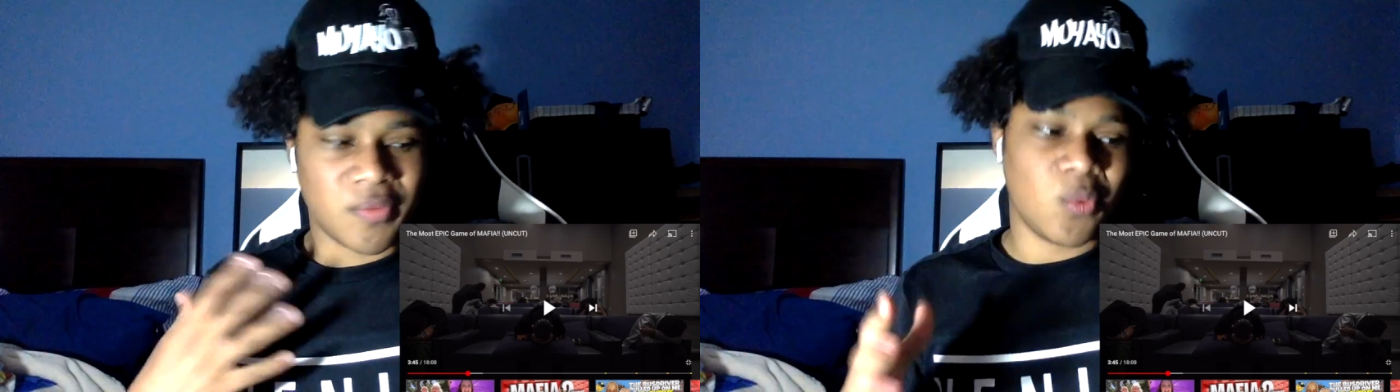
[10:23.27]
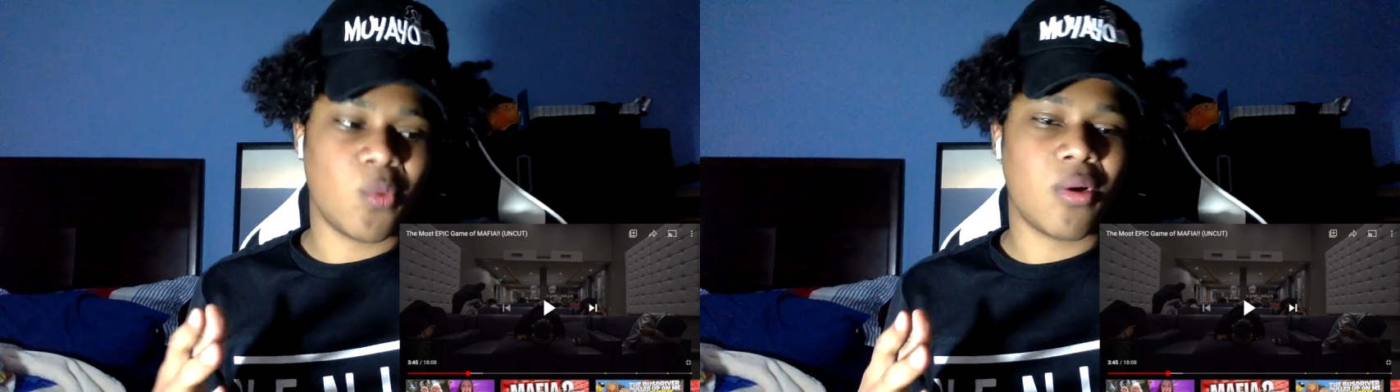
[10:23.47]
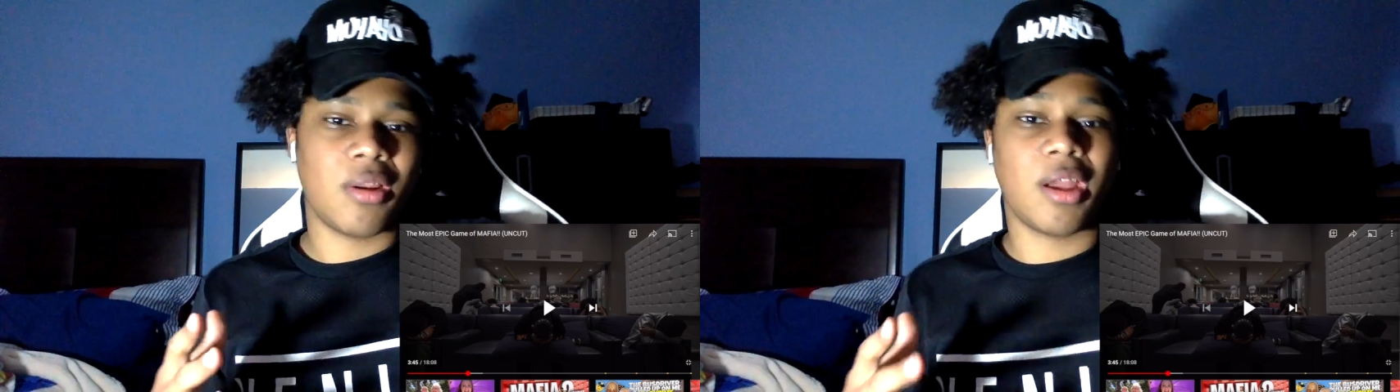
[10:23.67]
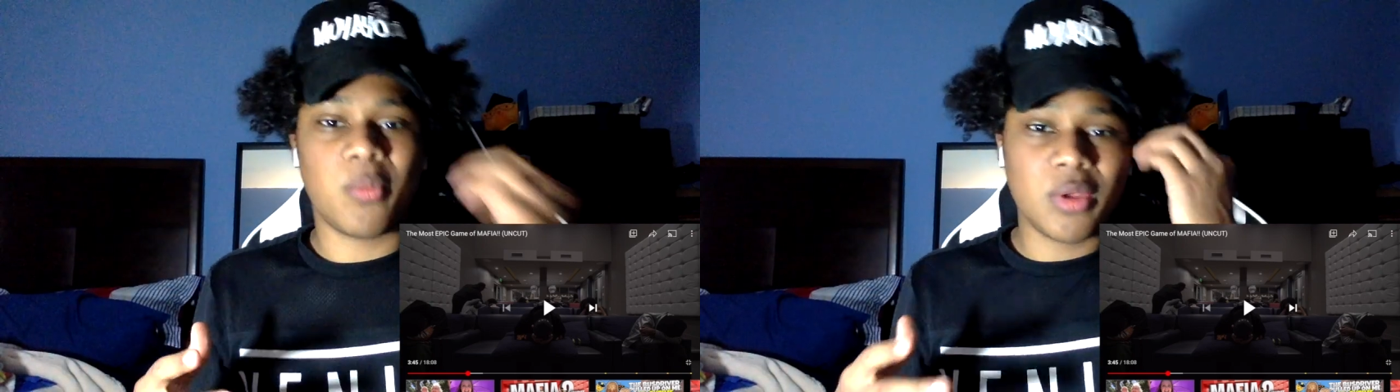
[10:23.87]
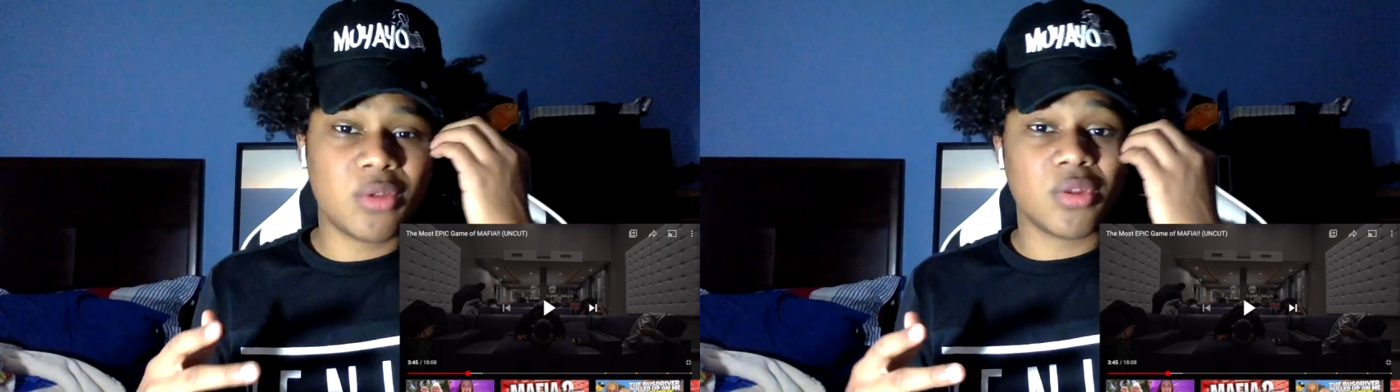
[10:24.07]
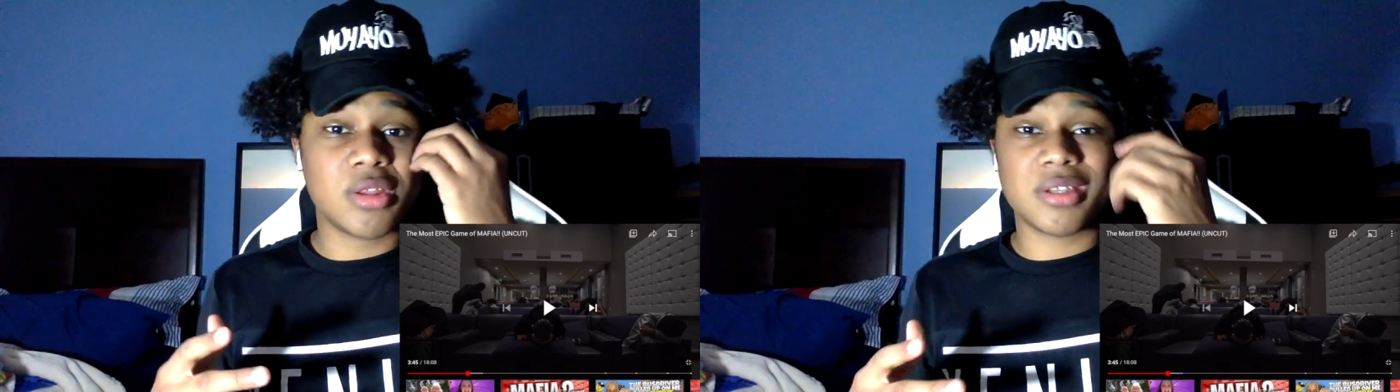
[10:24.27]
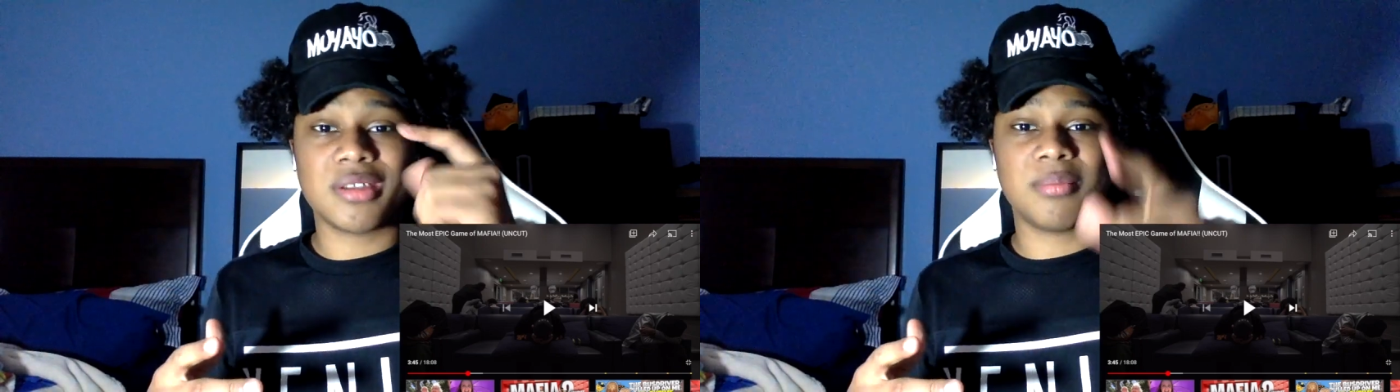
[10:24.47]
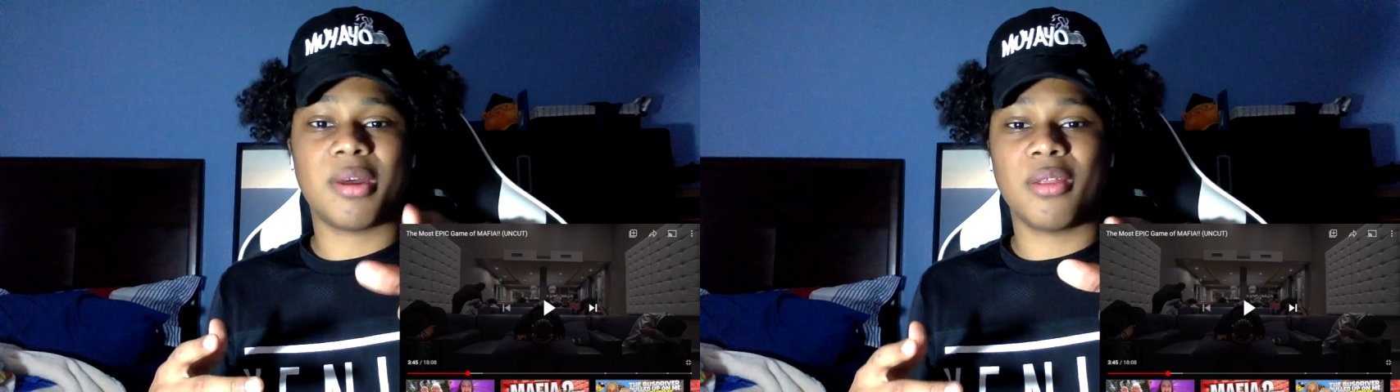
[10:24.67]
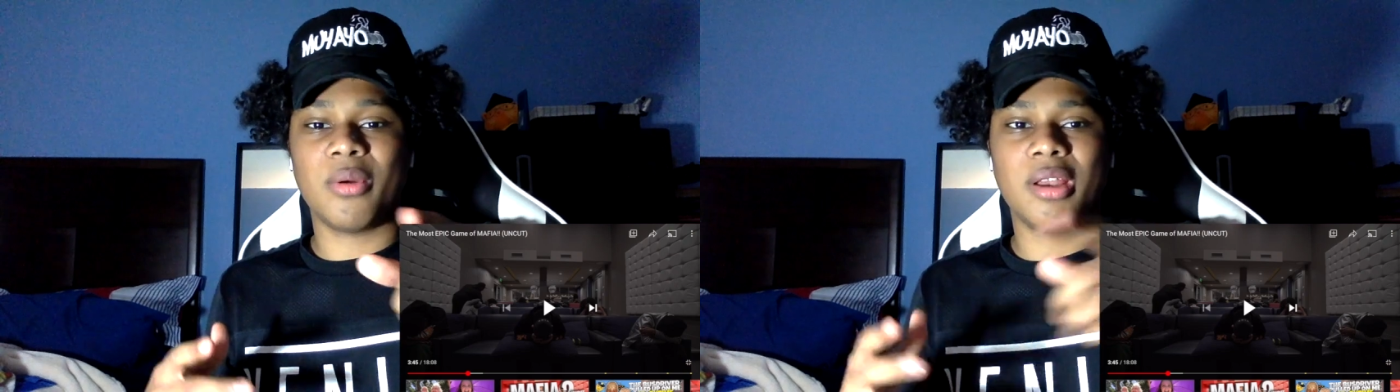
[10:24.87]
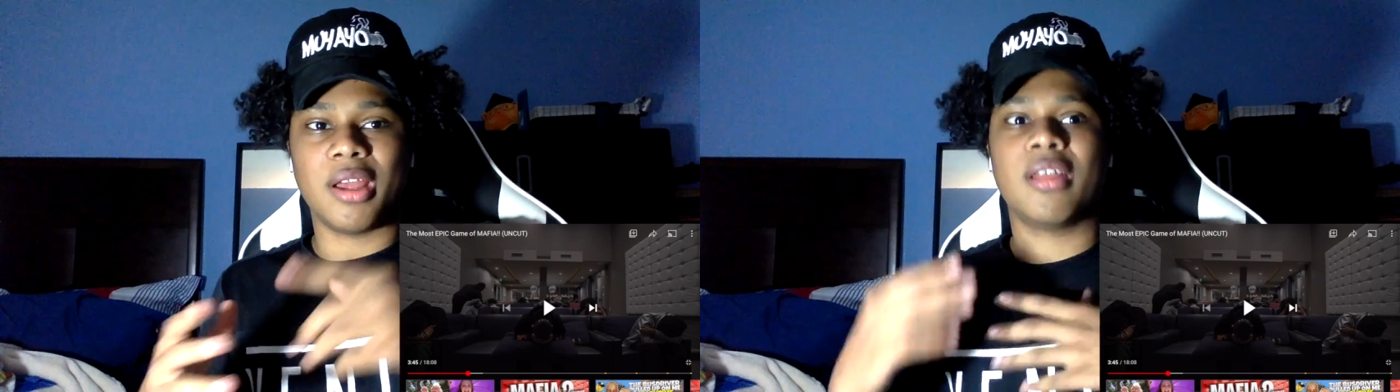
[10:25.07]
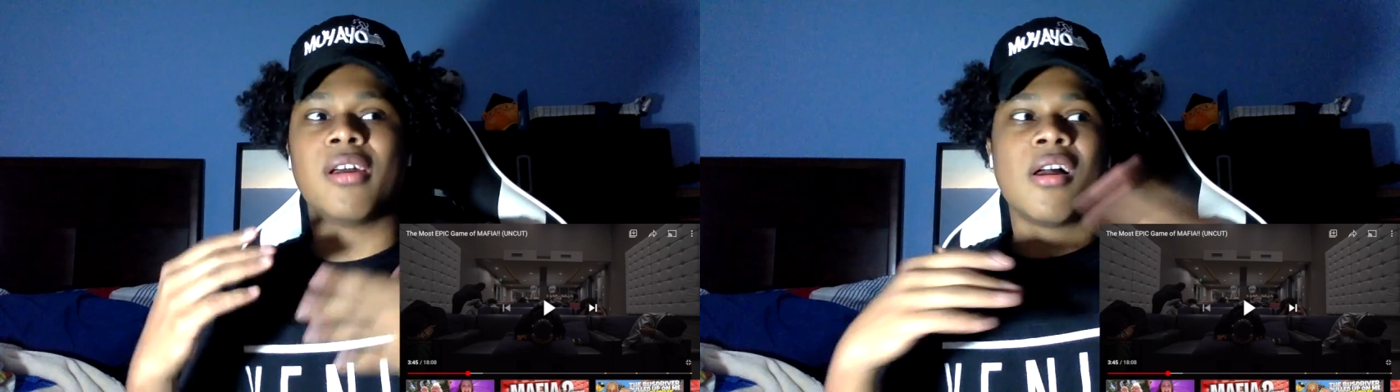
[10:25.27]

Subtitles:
you want. Like, we do this, by the way, like,